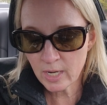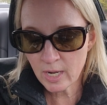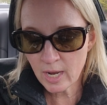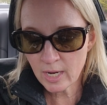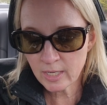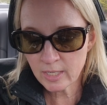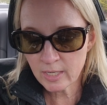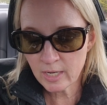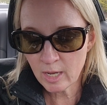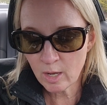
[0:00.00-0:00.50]
and
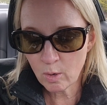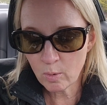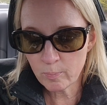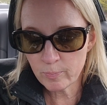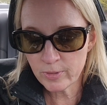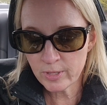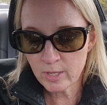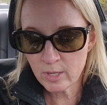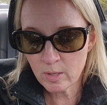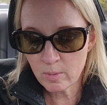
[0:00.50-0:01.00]
I can
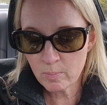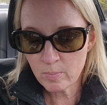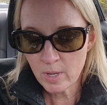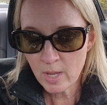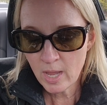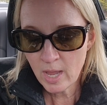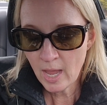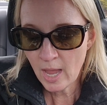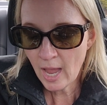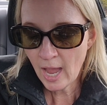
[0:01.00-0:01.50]
help them,
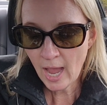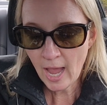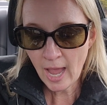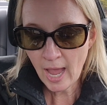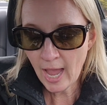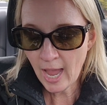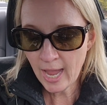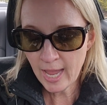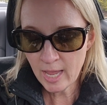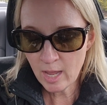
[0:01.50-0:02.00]

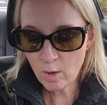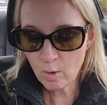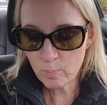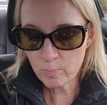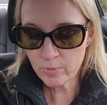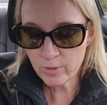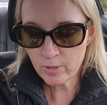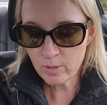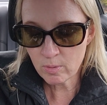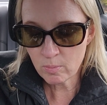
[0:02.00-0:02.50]
I
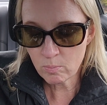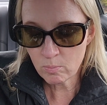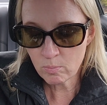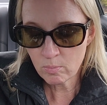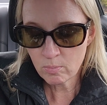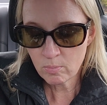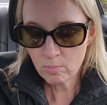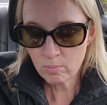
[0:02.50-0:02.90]
help them.